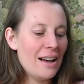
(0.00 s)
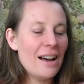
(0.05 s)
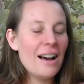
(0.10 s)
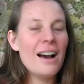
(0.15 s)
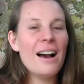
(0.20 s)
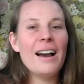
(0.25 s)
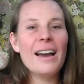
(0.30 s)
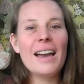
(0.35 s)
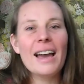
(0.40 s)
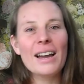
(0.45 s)

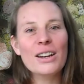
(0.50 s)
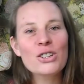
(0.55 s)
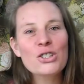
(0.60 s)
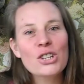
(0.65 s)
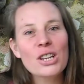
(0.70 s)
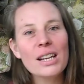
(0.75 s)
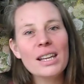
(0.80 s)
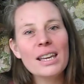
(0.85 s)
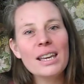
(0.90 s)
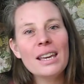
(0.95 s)
I
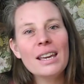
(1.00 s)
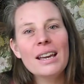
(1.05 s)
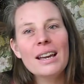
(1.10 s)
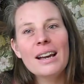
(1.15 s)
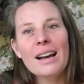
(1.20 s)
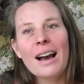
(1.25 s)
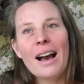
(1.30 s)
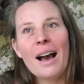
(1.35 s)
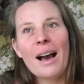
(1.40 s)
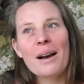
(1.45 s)
actually
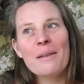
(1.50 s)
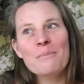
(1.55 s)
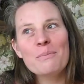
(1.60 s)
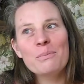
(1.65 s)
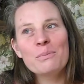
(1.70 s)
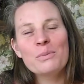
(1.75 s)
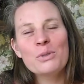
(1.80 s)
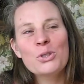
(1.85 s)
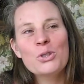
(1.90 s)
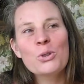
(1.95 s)

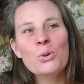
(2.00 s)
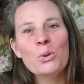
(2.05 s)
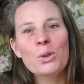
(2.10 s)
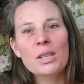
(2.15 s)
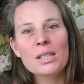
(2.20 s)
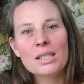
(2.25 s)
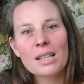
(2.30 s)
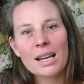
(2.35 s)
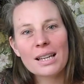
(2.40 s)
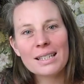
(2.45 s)
saw
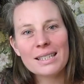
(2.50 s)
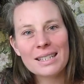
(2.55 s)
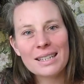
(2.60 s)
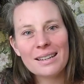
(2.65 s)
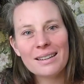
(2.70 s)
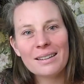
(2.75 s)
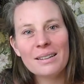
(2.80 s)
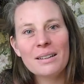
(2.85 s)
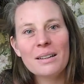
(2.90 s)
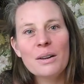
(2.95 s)
this
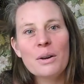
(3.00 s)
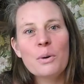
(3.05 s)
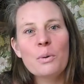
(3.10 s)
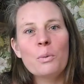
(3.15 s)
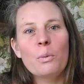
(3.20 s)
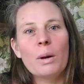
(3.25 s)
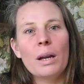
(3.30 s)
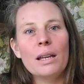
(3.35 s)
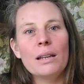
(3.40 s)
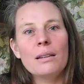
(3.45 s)
idea
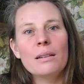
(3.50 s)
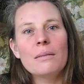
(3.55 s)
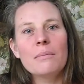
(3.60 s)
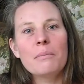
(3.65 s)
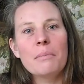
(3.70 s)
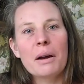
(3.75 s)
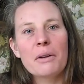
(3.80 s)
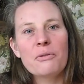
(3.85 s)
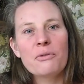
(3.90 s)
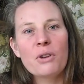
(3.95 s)
when
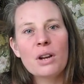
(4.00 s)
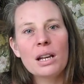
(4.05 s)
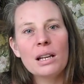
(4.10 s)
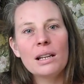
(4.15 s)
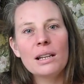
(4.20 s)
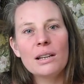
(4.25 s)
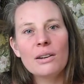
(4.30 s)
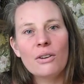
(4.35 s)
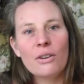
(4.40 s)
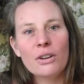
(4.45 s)
my friend
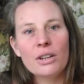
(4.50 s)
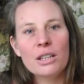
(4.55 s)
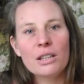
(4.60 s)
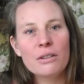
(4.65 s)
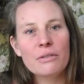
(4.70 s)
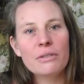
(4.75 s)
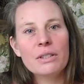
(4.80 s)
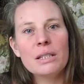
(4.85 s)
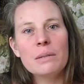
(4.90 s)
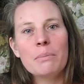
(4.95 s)
Leanie
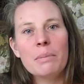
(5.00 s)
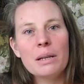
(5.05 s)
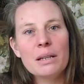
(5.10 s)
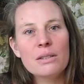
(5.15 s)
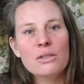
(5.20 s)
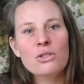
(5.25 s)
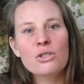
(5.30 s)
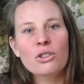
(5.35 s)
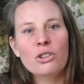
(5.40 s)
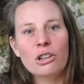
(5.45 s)
of
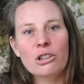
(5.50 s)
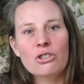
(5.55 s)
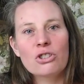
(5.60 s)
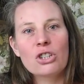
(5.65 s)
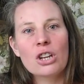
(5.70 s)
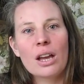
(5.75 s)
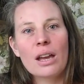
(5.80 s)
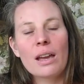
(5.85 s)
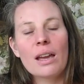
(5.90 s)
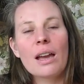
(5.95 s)
Independence
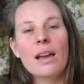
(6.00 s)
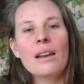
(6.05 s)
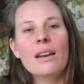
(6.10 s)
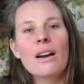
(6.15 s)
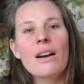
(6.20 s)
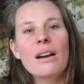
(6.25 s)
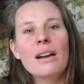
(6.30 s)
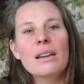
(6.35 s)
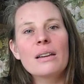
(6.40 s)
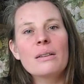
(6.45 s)
Crochet and
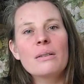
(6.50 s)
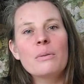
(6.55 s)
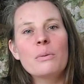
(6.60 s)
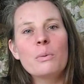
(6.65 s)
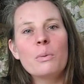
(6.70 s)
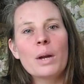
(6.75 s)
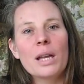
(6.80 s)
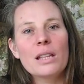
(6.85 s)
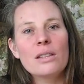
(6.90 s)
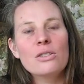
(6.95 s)
I
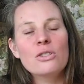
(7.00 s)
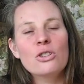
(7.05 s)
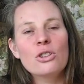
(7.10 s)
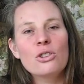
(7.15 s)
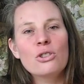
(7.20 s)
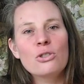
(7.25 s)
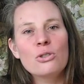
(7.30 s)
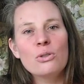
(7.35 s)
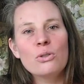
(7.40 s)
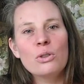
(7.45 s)
went
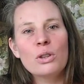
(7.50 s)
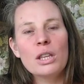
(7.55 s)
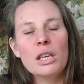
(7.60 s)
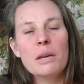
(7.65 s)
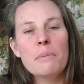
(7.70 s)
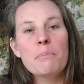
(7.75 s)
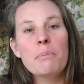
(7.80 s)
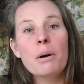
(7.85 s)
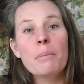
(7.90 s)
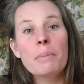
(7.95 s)
to
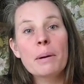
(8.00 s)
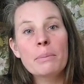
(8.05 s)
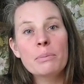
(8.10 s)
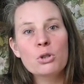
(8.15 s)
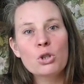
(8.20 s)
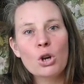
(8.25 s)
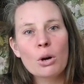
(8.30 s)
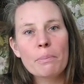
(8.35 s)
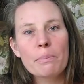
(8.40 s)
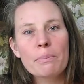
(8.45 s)
the pop-up
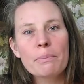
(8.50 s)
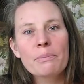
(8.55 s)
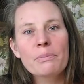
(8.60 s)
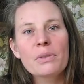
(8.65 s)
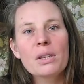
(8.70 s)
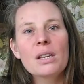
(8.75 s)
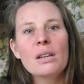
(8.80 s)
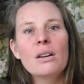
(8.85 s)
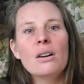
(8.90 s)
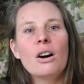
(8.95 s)
shop
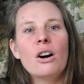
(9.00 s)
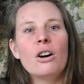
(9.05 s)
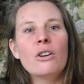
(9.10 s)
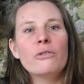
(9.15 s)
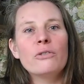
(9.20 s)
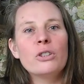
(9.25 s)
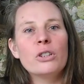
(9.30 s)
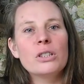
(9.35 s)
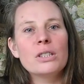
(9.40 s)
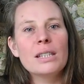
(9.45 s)
of
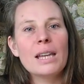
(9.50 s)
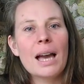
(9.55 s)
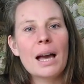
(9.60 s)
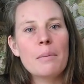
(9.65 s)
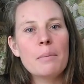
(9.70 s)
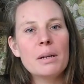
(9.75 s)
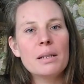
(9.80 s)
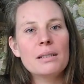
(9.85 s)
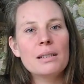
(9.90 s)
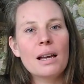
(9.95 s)
Naughty
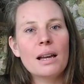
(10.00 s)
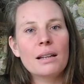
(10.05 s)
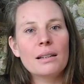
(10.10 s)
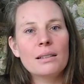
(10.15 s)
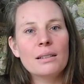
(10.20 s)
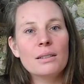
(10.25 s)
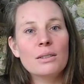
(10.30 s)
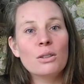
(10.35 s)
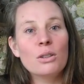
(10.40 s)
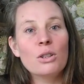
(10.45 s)
Habit at
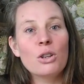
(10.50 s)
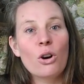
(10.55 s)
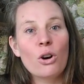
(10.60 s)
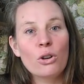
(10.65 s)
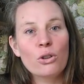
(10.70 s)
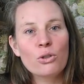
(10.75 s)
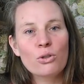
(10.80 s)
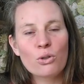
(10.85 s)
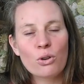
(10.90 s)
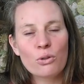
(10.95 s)
Little
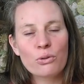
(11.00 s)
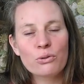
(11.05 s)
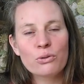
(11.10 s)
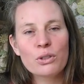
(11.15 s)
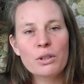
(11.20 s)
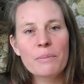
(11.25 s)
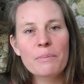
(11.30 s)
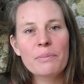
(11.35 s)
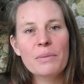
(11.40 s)
Yarn Croft.